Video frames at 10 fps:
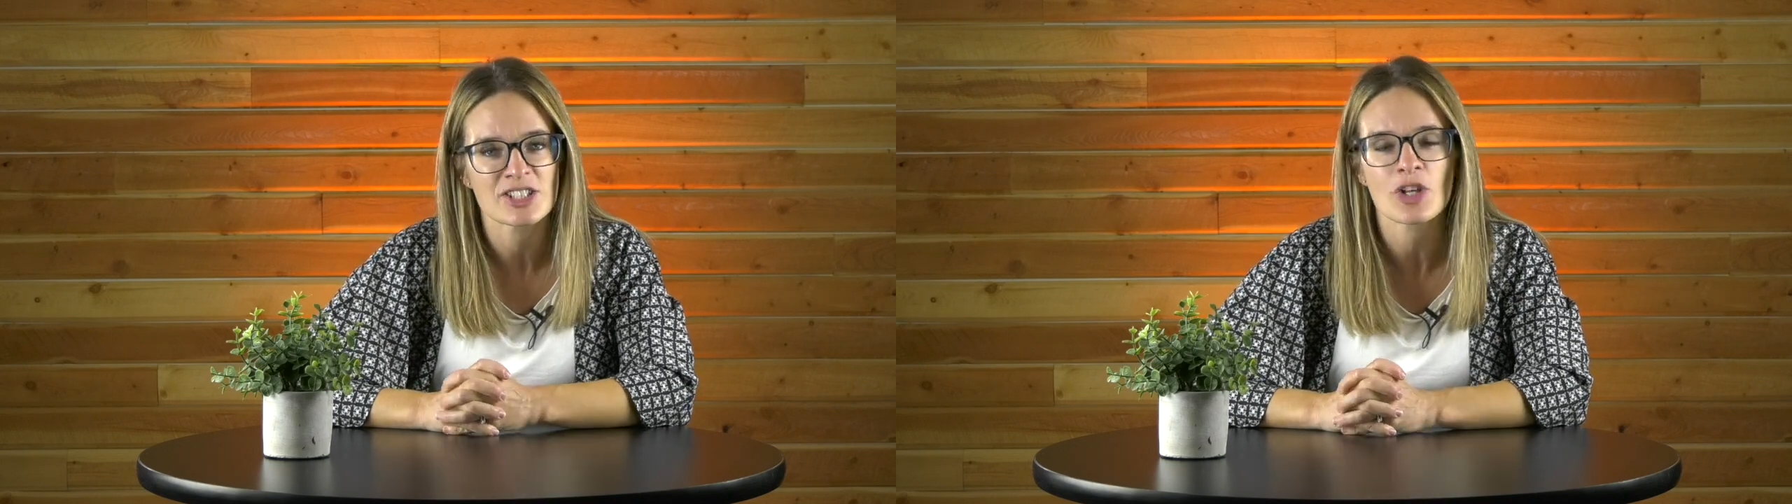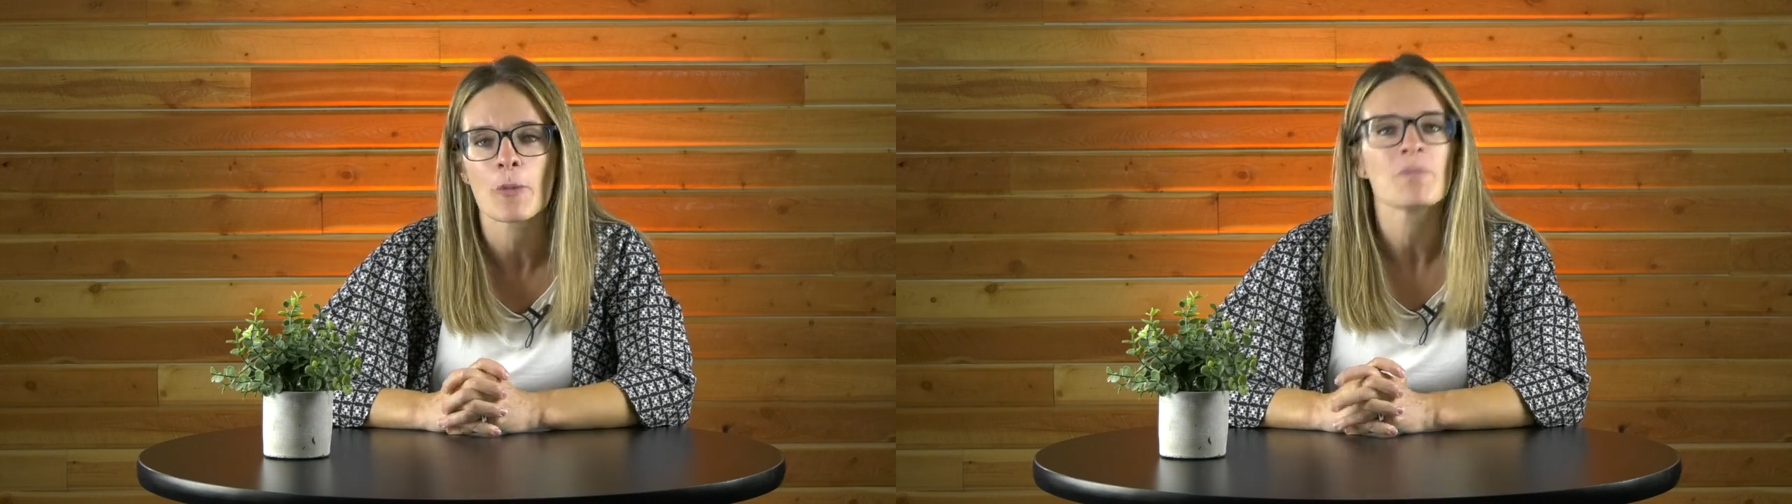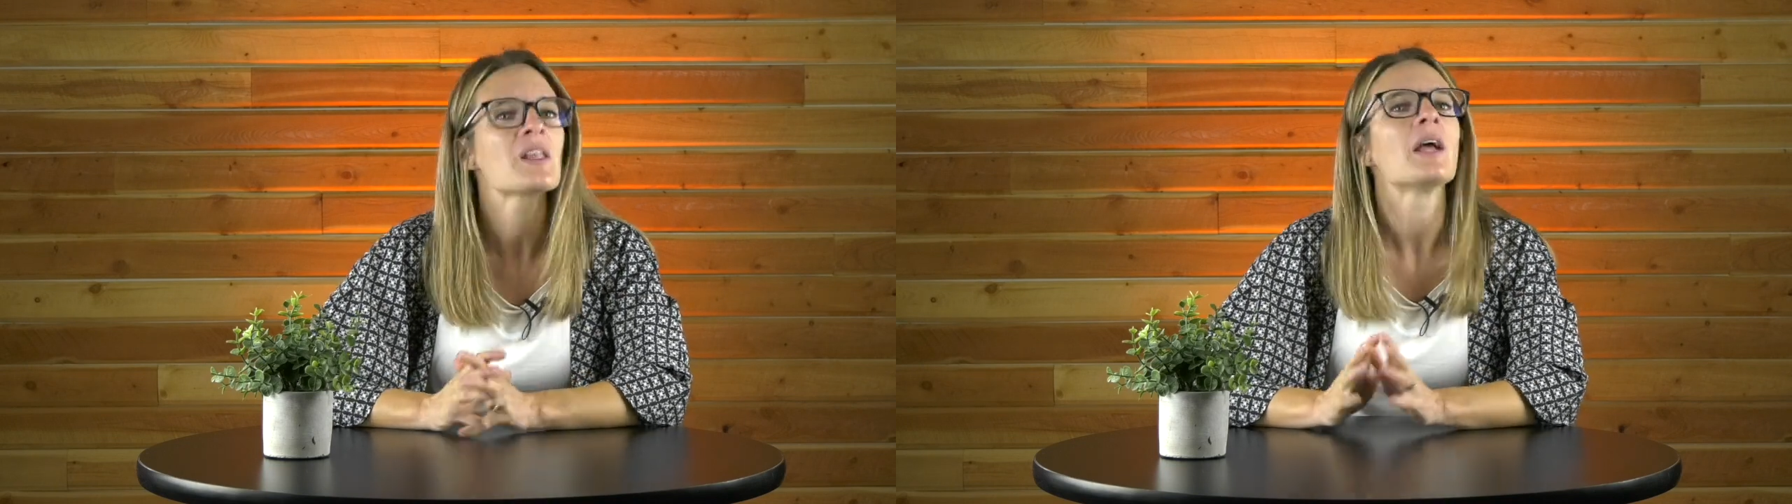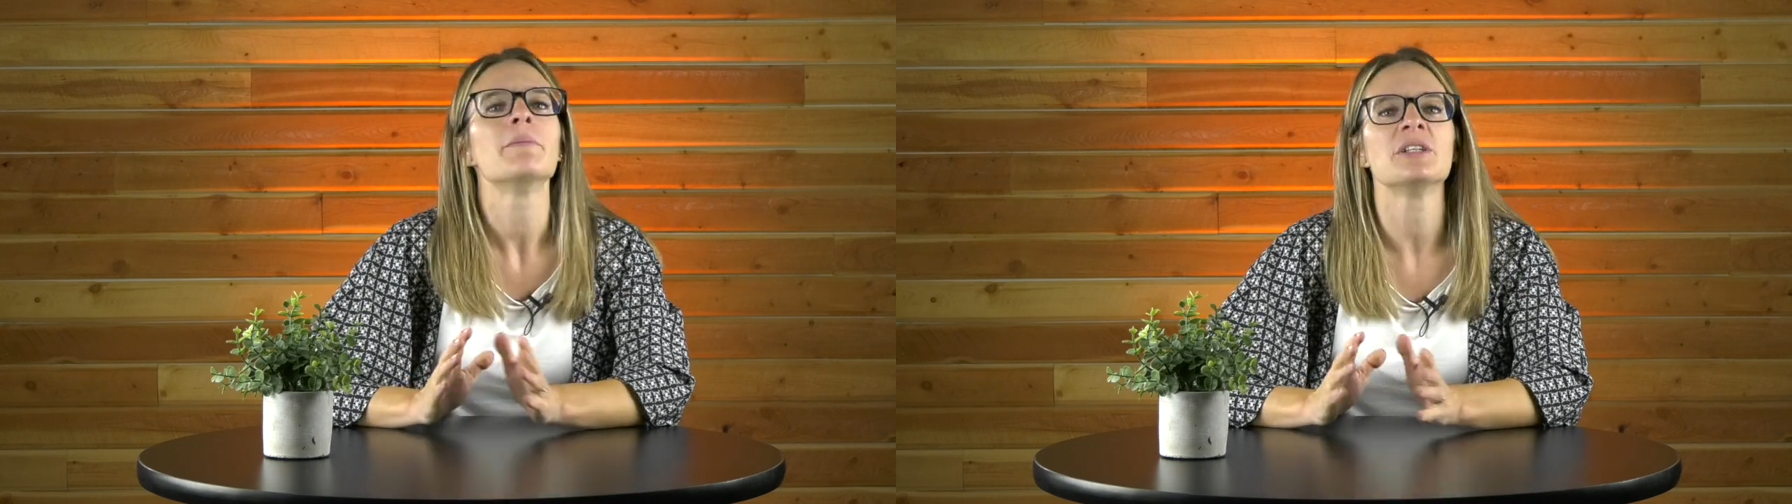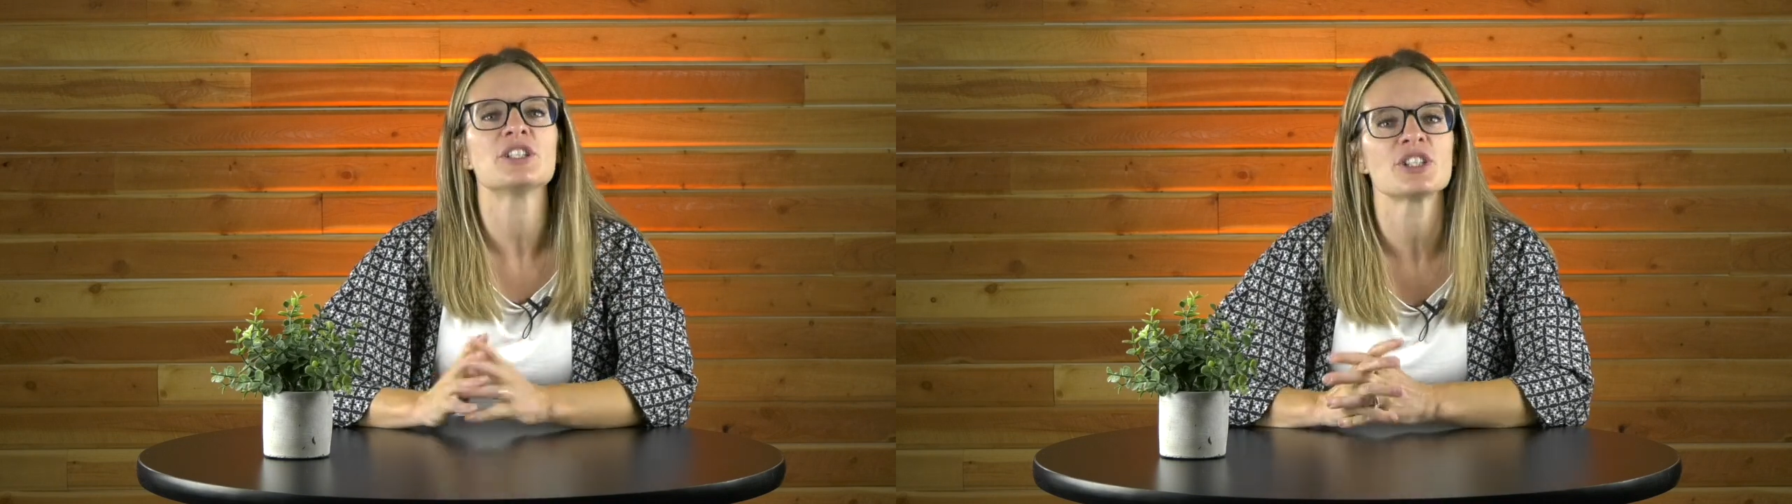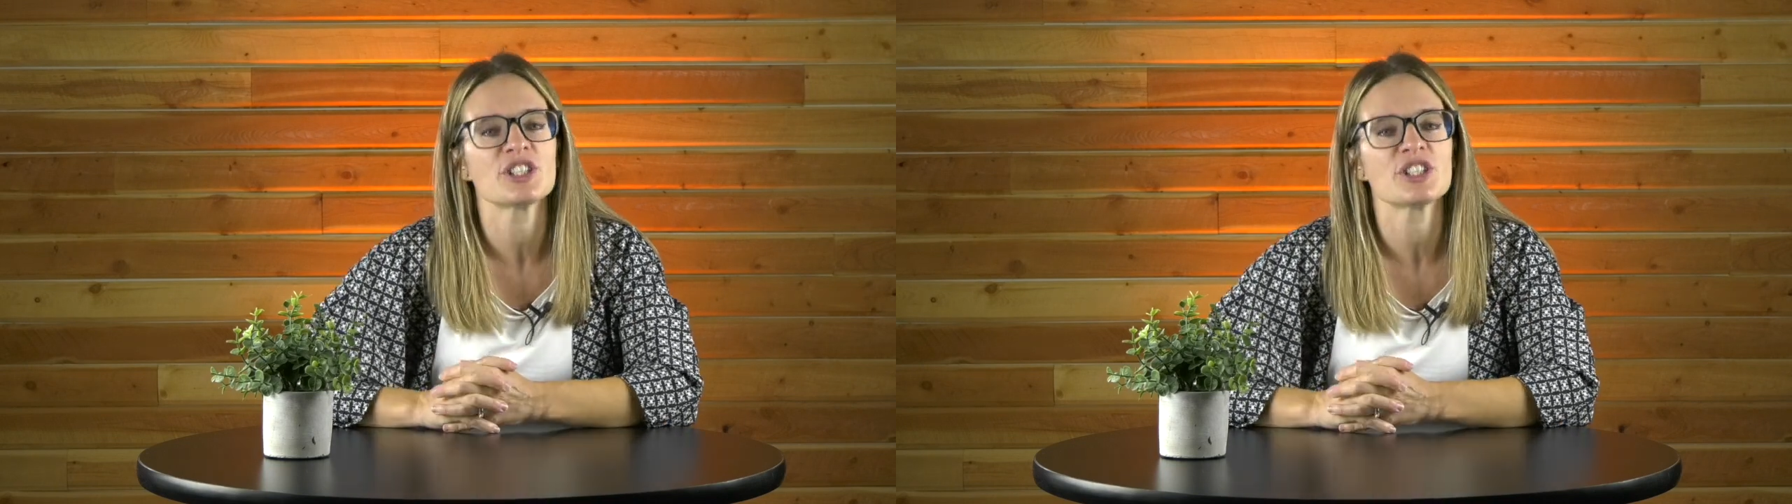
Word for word: So be sure